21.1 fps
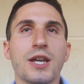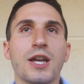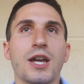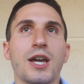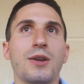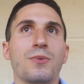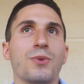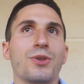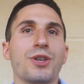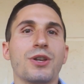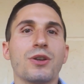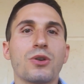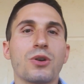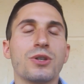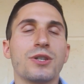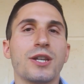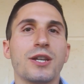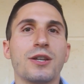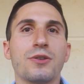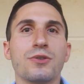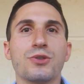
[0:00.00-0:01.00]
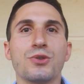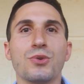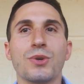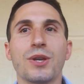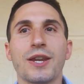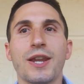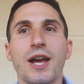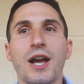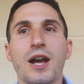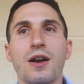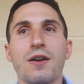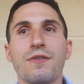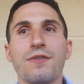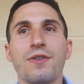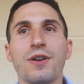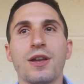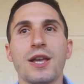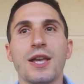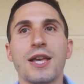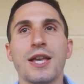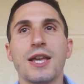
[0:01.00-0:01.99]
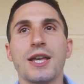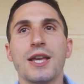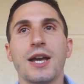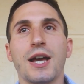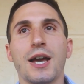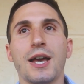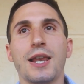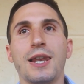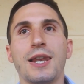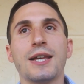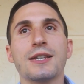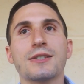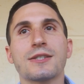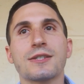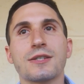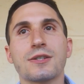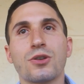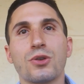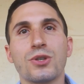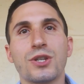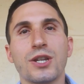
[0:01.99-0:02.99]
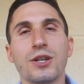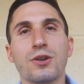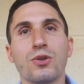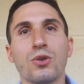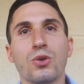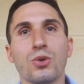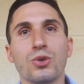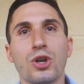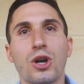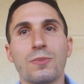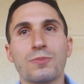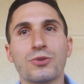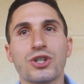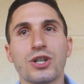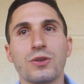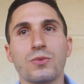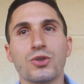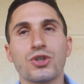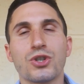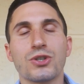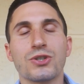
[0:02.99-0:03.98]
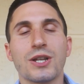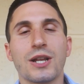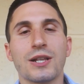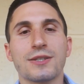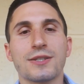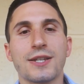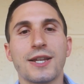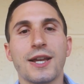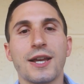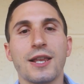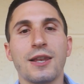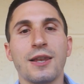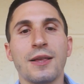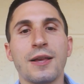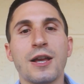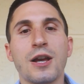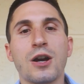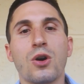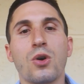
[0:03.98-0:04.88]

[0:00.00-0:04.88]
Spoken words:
And within containers, you can have a less container load option, which is LCL,